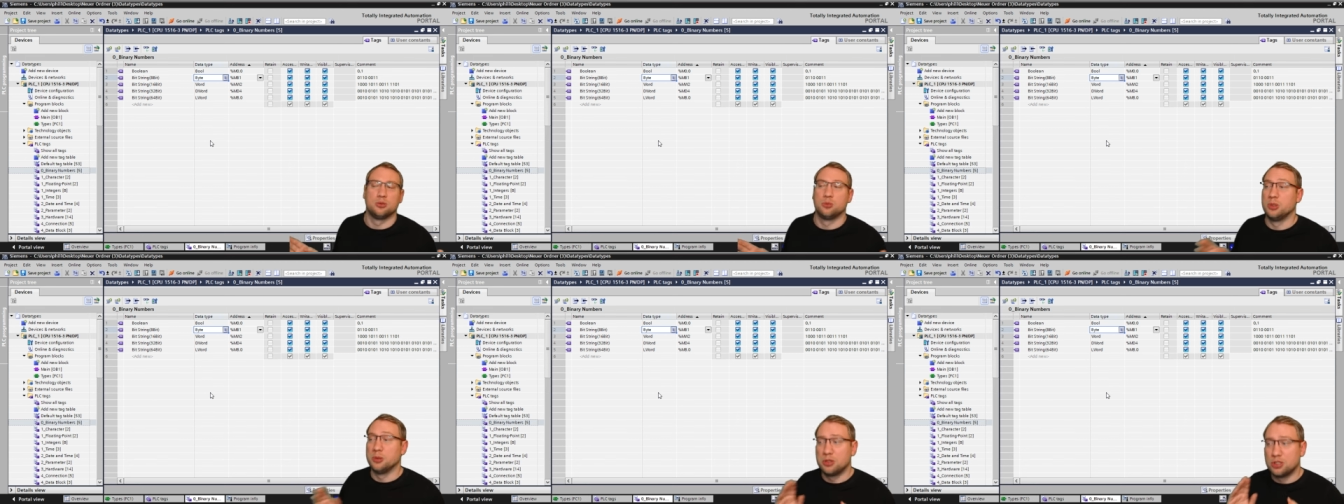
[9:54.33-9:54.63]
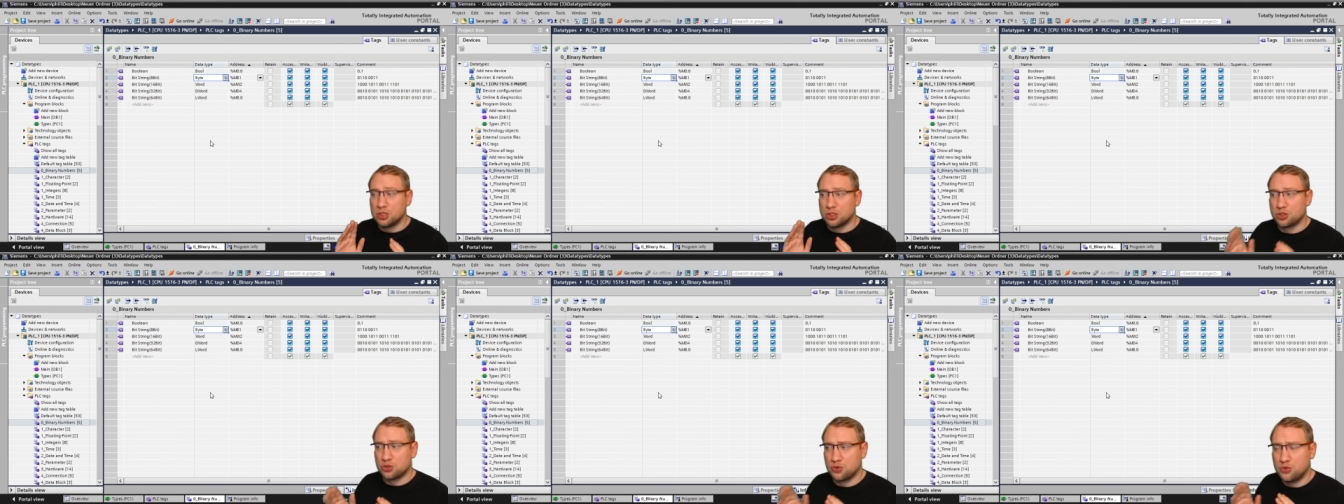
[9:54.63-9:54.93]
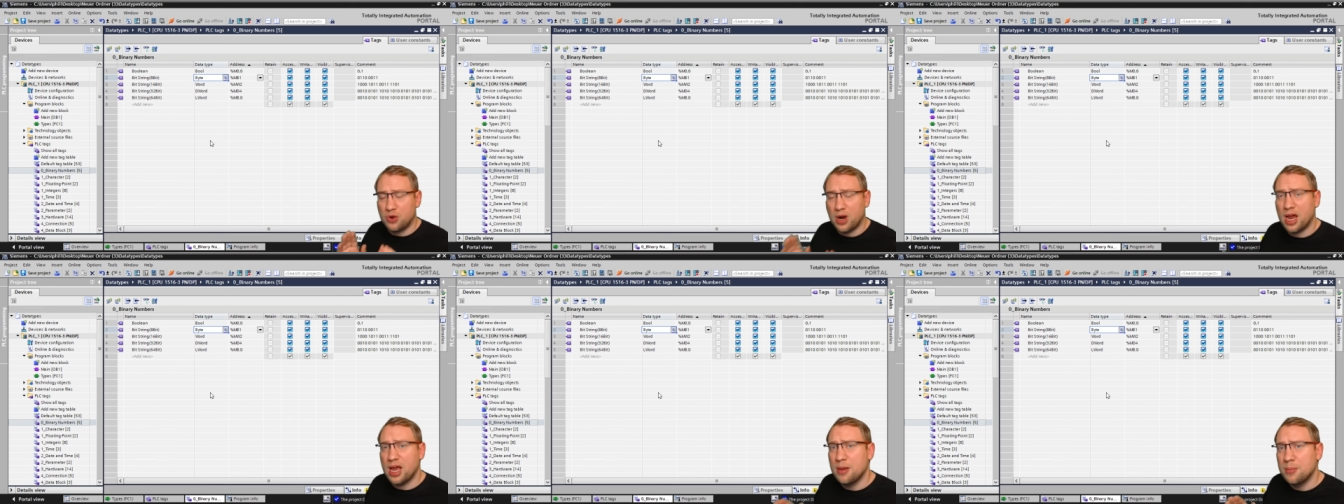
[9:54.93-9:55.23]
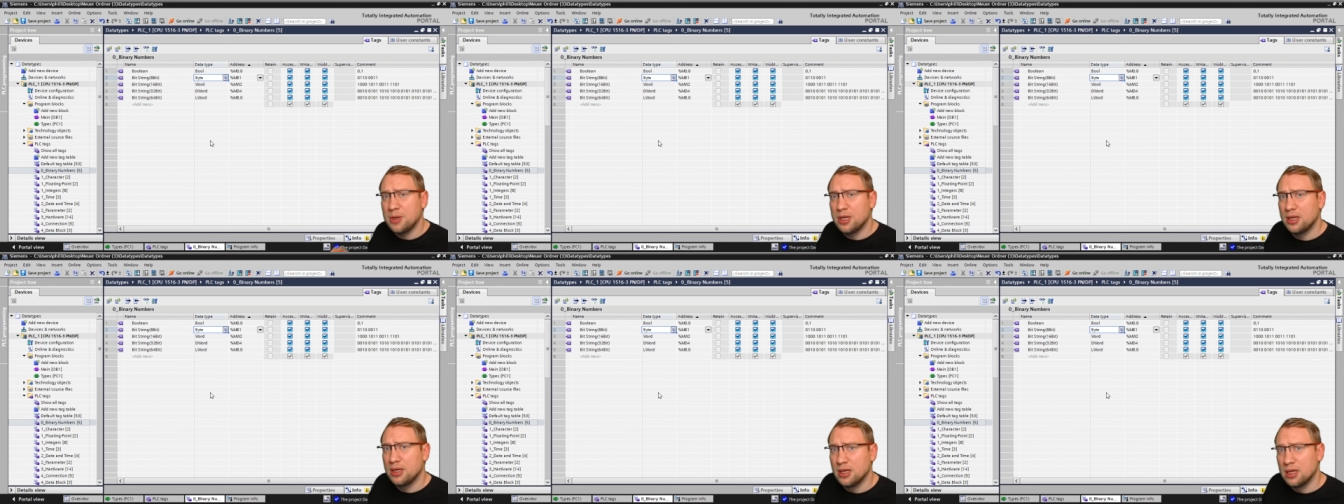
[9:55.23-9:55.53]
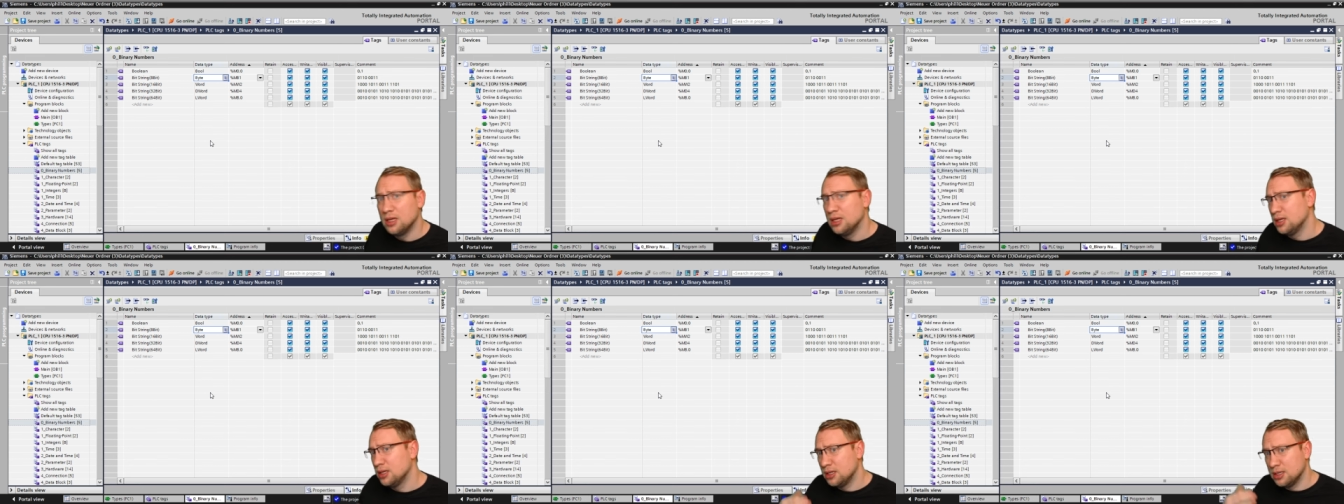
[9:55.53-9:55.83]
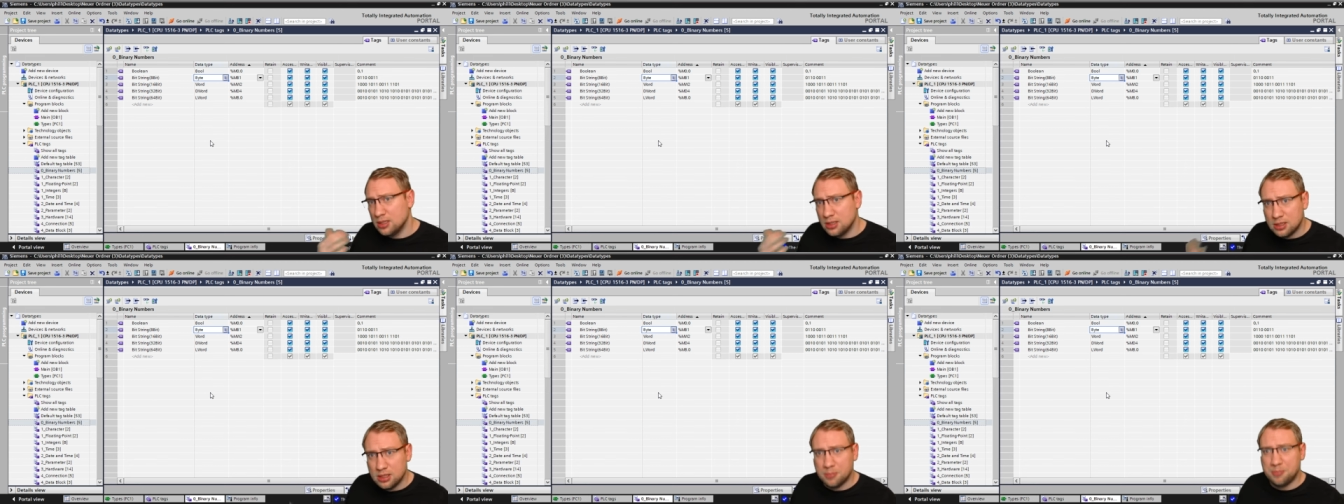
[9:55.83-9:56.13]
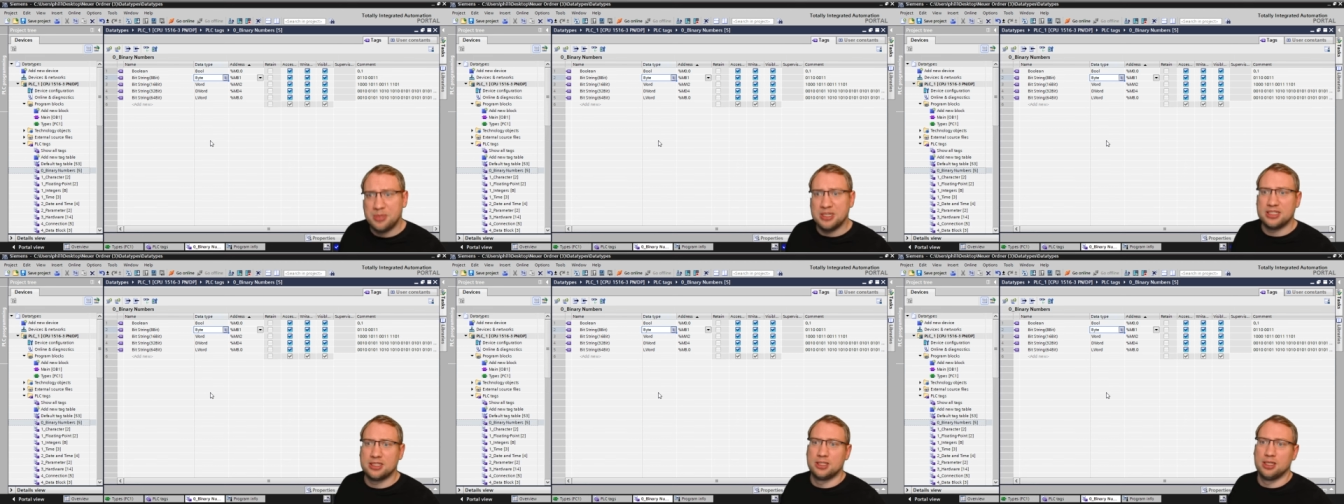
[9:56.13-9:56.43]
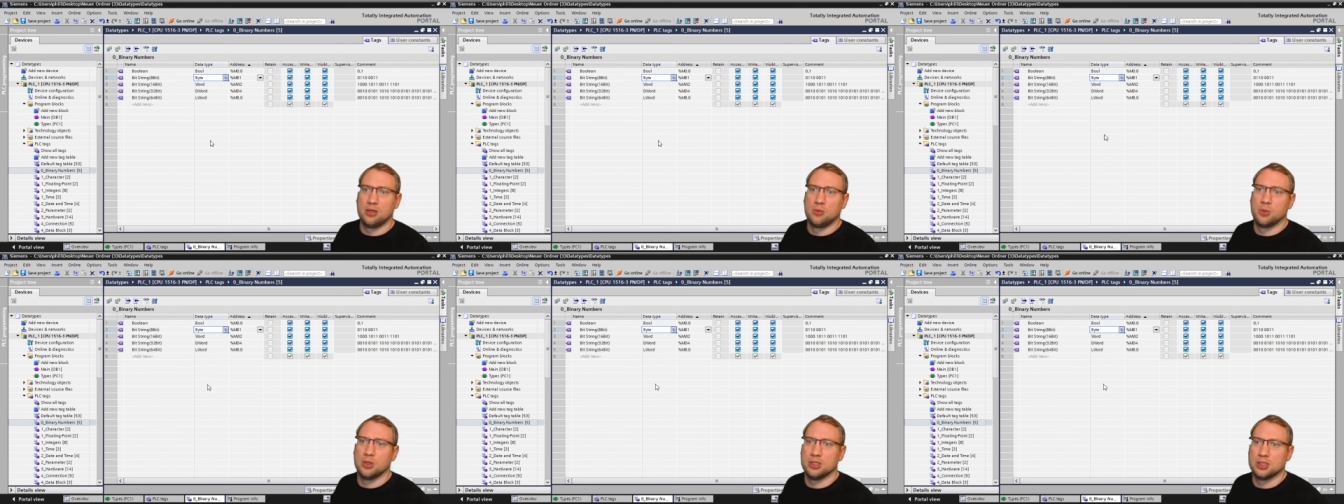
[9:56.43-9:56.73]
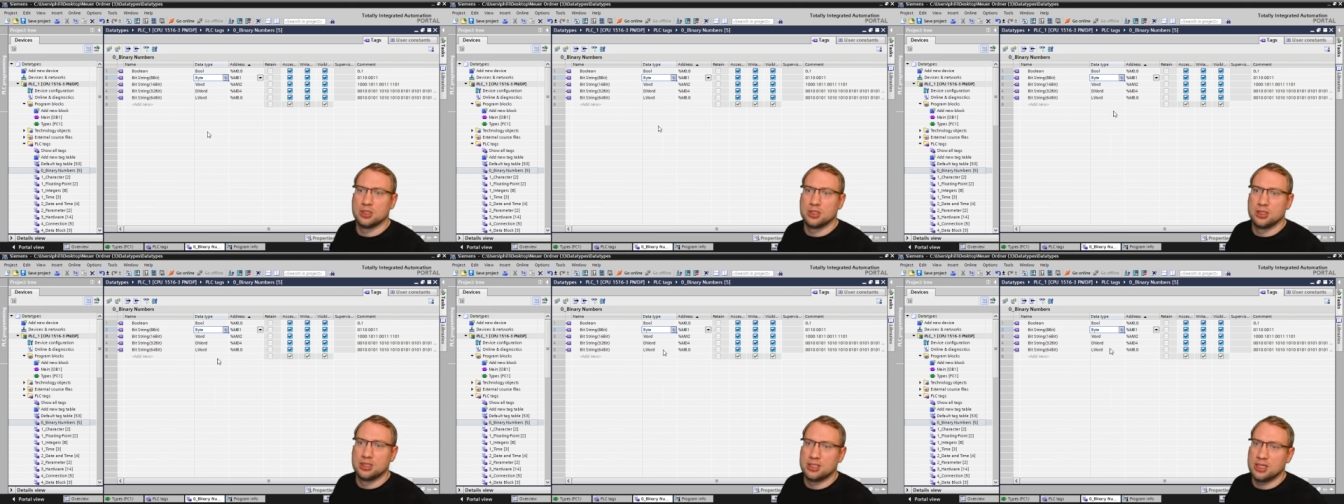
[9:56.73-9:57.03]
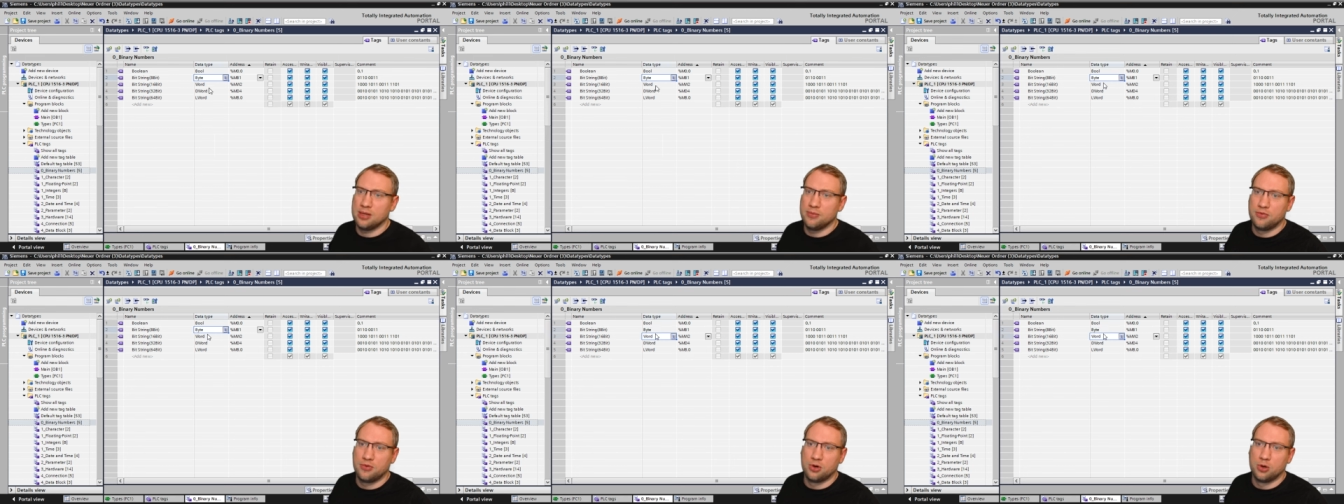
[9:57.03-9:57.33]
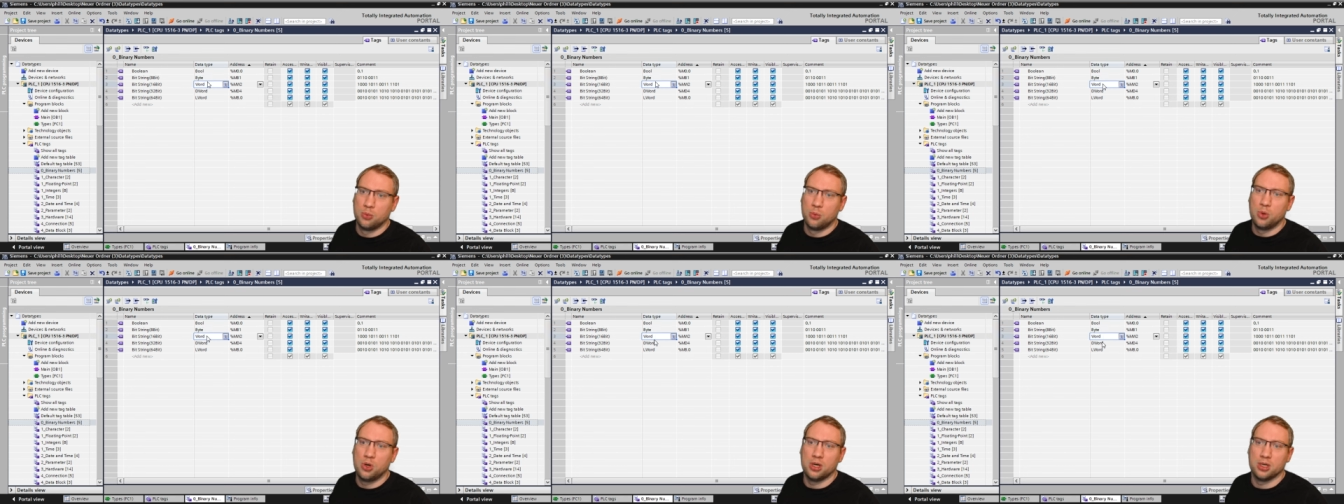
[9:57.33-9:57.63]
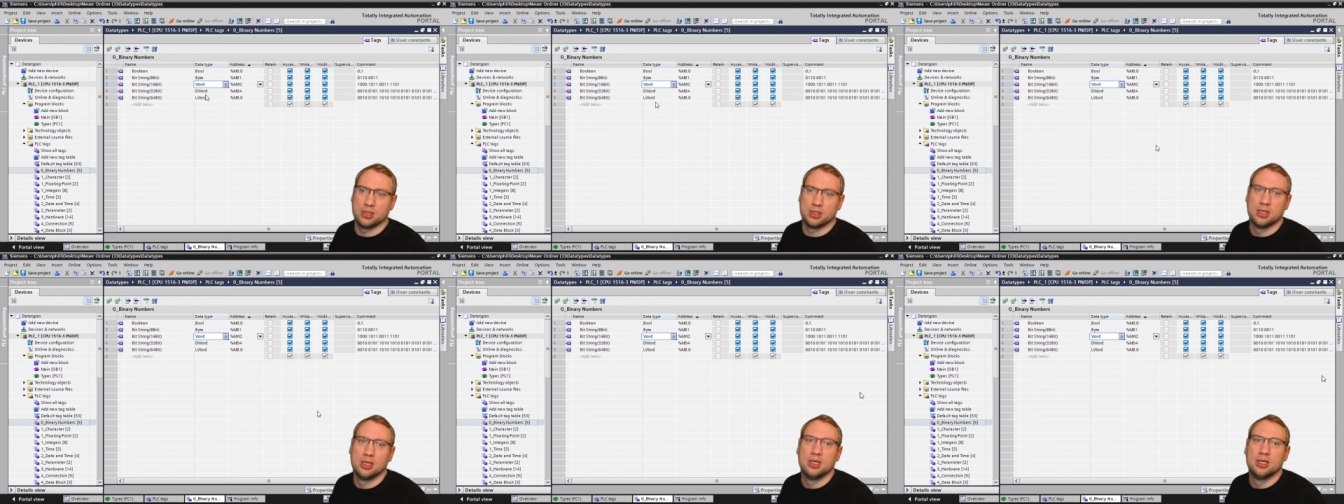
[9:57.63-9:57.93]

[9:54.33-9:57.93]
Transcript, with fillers: We're describing the bit sequence. The same for a word.